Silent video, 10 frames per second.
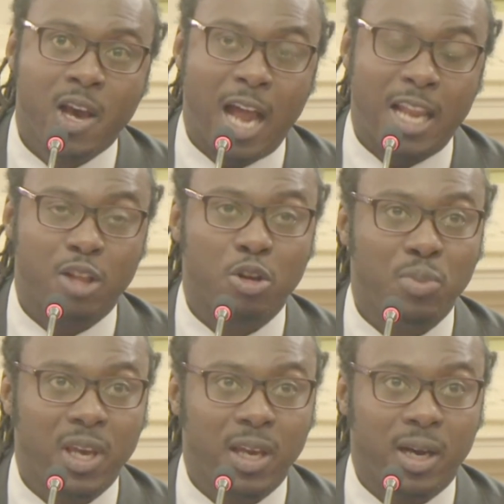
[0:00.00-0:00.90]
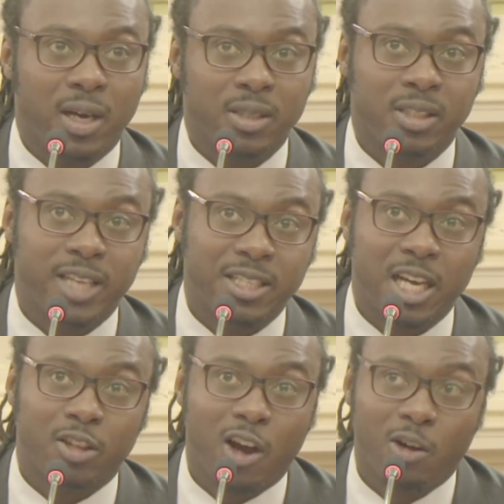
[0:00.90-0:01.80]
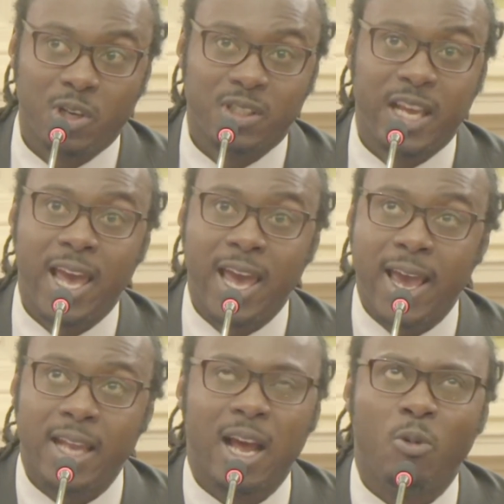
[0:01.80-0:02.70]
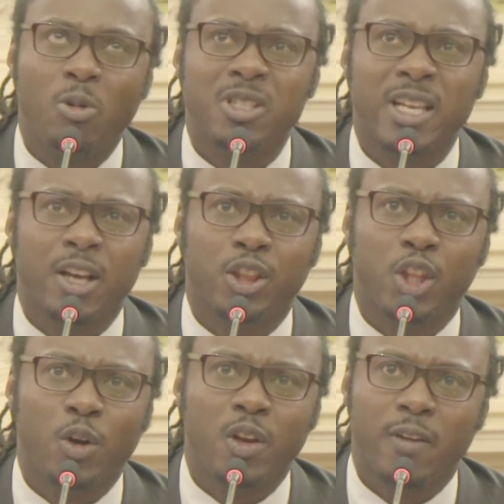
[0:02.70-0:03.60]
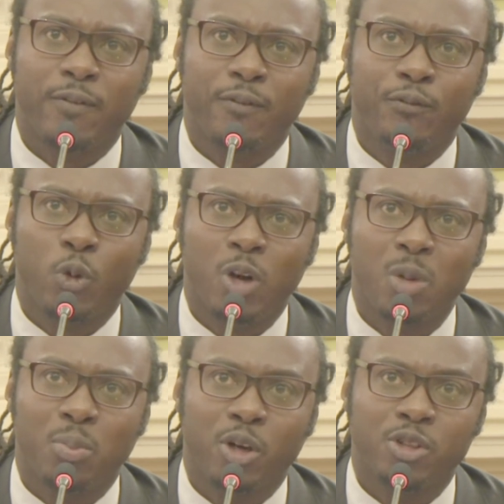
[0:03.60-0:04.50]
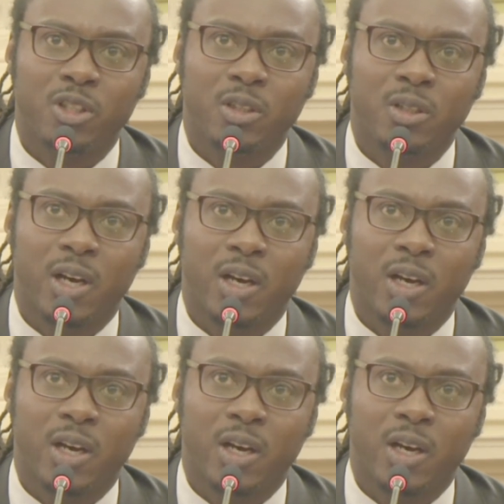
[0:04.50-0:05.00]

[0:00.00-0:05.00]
Another big success I thought was they had, I want to say, a 30 or 40 person